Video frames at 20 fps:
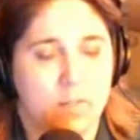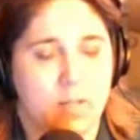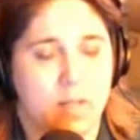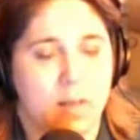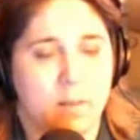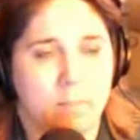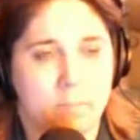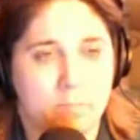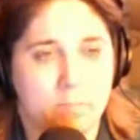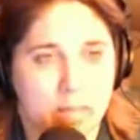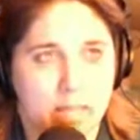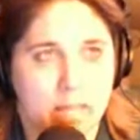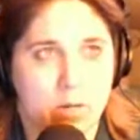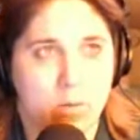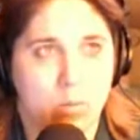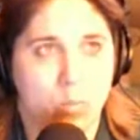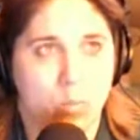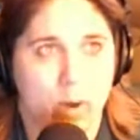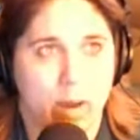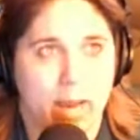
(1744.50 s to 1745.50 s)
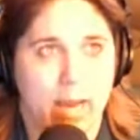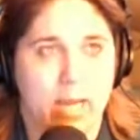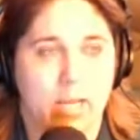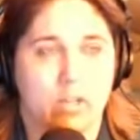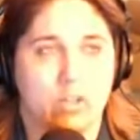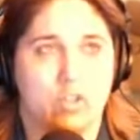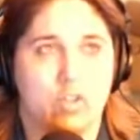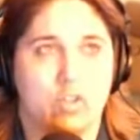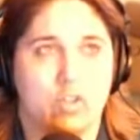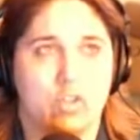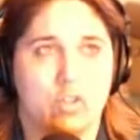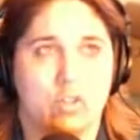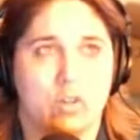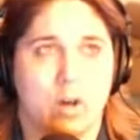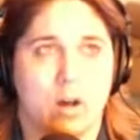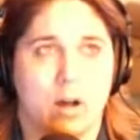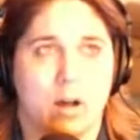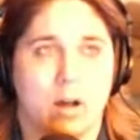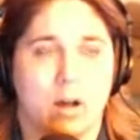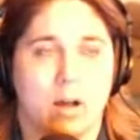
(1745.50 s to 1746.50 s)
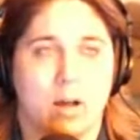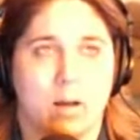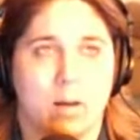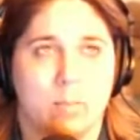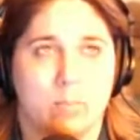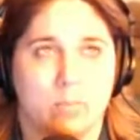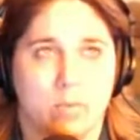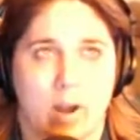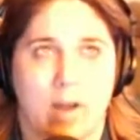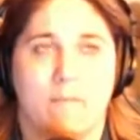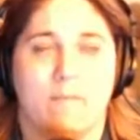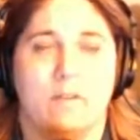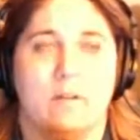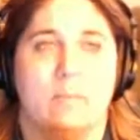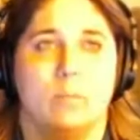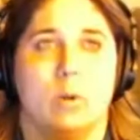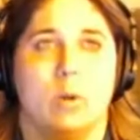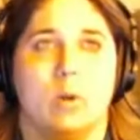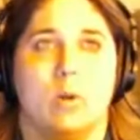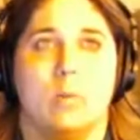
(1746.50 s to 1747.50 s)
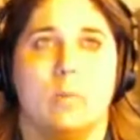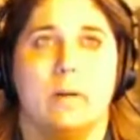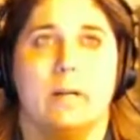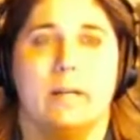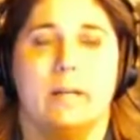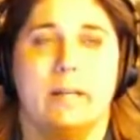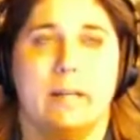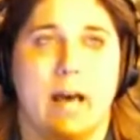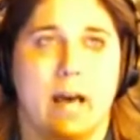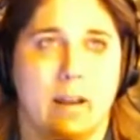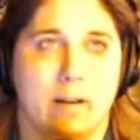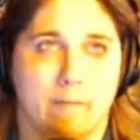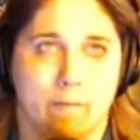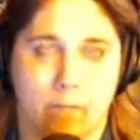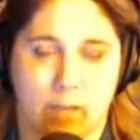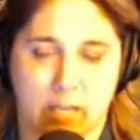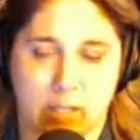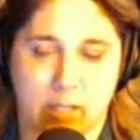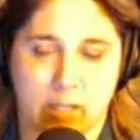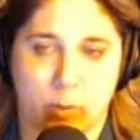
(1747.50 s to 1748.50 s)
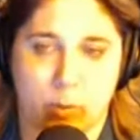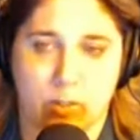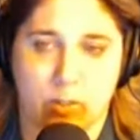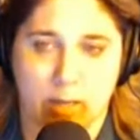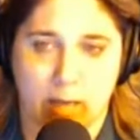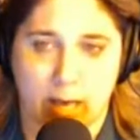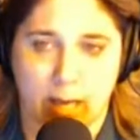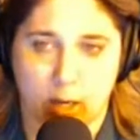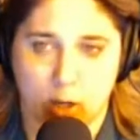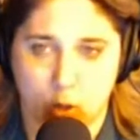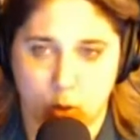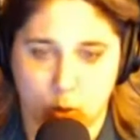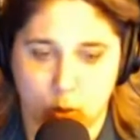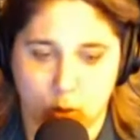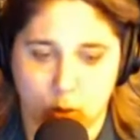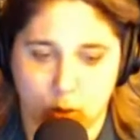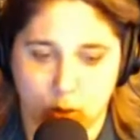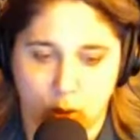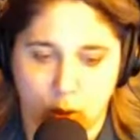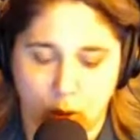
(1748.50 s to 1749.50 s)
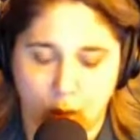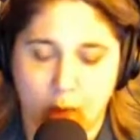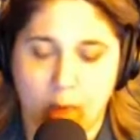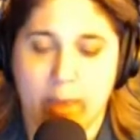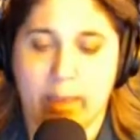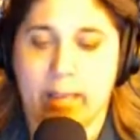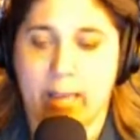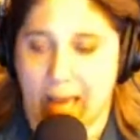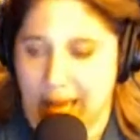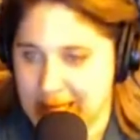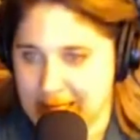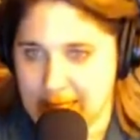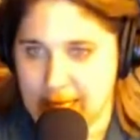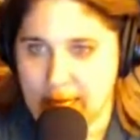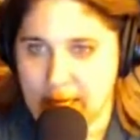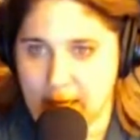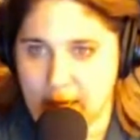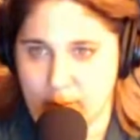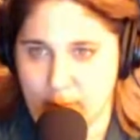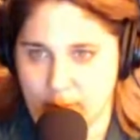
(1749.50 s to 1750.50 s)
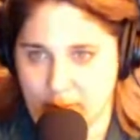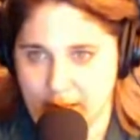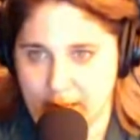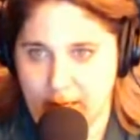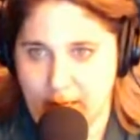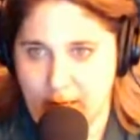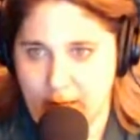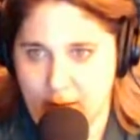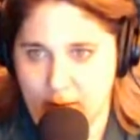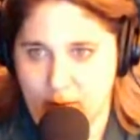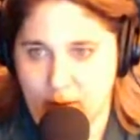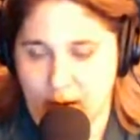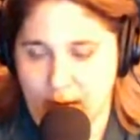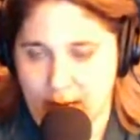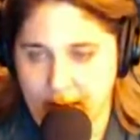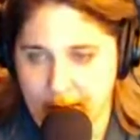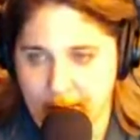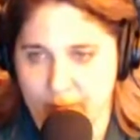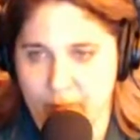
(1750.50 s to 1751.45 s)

a mid-range, profitable but not a Facebook, not a Google content company, right?